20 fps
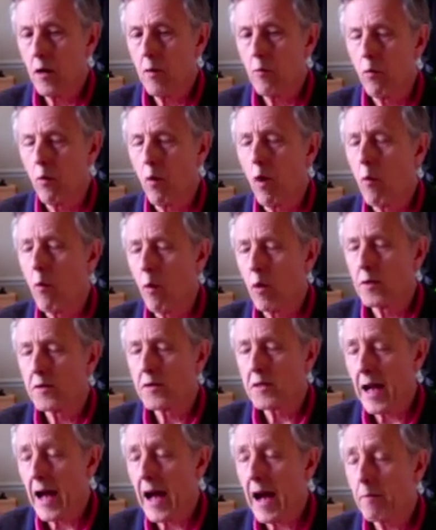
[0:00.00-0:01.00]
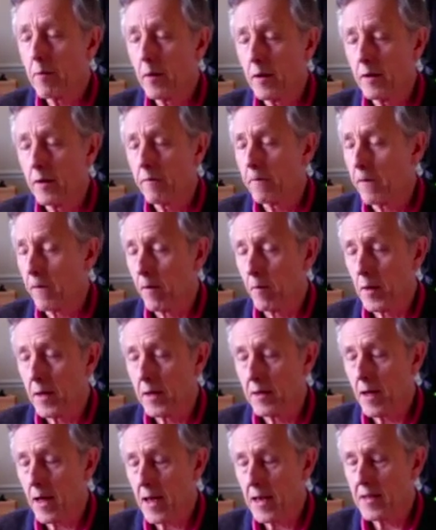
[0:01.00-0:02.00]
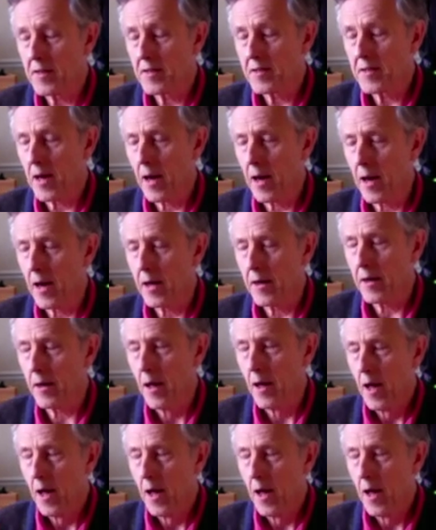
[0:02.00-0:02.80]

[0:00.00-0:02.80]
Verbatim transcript: what wants to happen from inside,